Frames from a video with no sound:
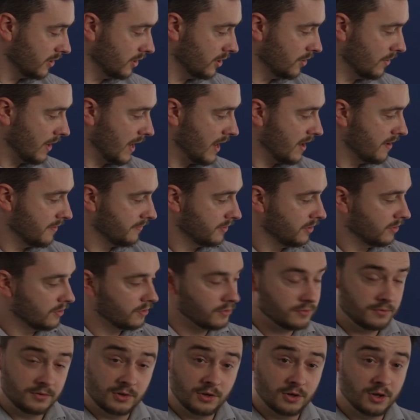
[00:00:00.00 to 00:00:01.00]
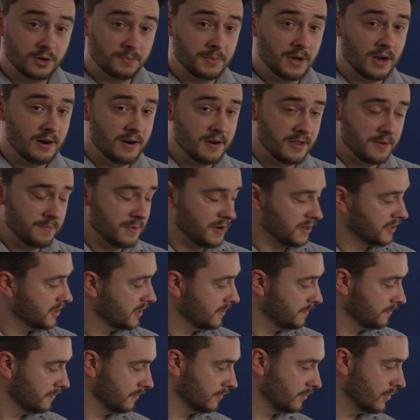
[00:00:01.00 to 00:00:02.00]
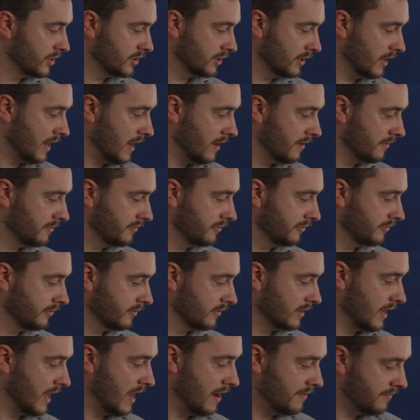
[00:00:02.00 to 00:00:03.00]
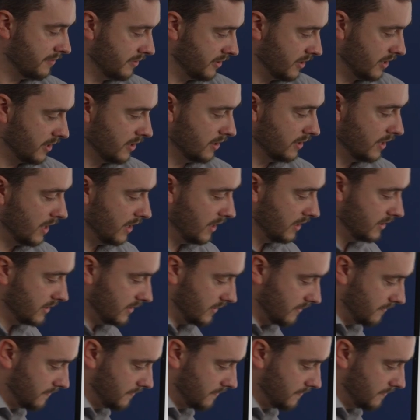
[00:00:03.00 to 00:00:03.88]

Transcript: You have your toolbar at the bottom, which will have everything you need.